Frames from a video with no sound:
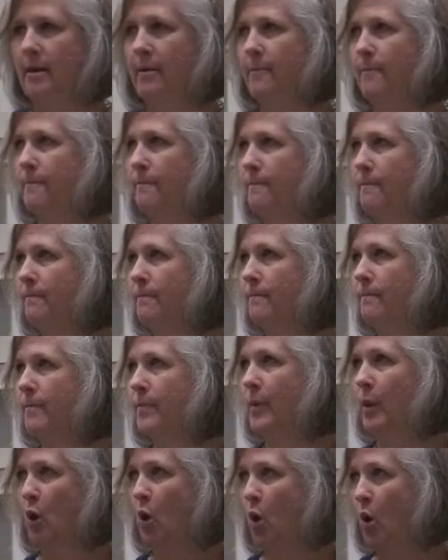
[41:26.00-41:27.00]
called me
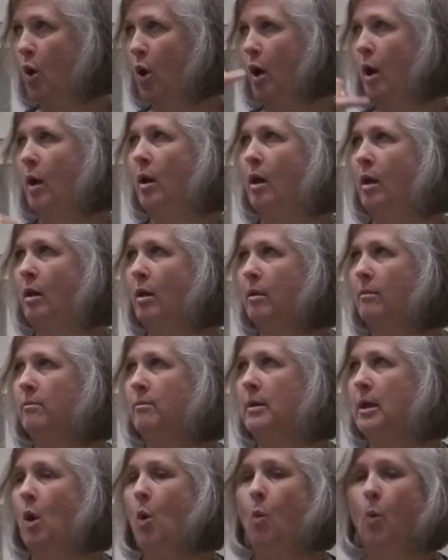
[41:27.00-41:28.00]
when I took Longview
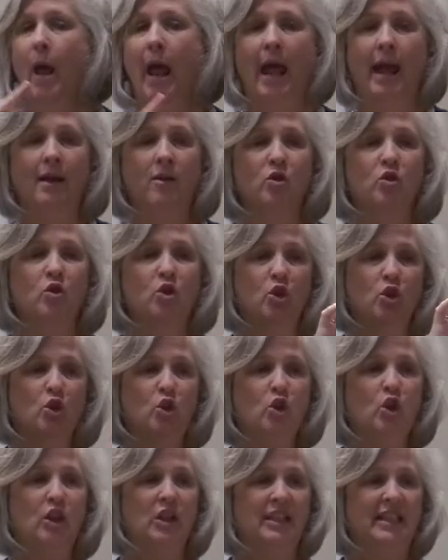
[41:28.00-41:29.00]
Baptist Temple,
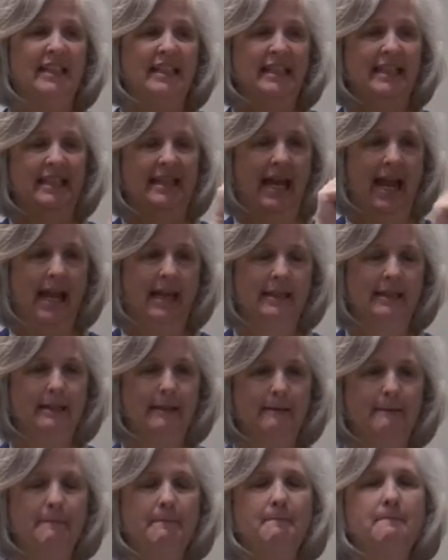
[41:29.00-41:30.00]
and he
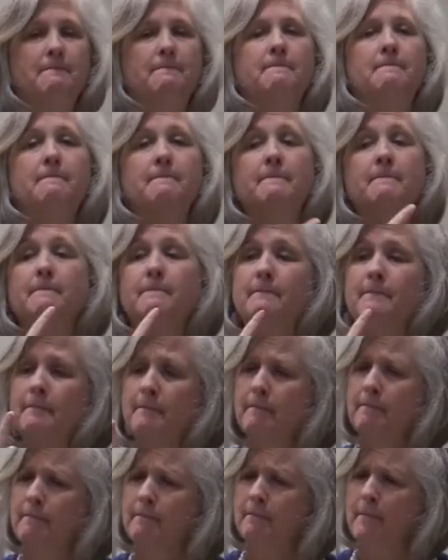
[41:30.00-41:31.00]
said to me, why didn't you
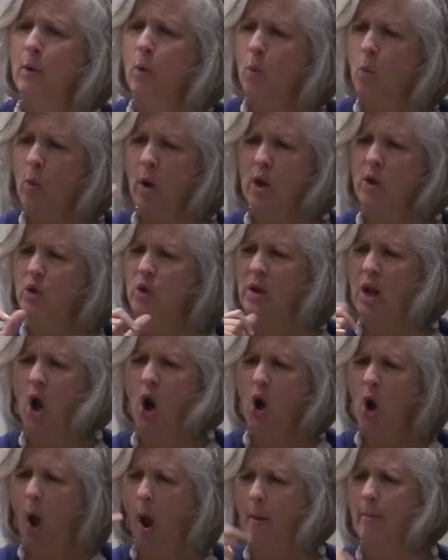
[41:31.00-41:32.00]
call me before you took that
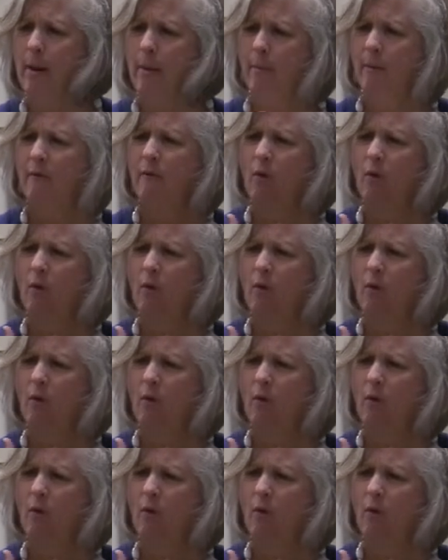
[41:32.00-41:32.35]
church?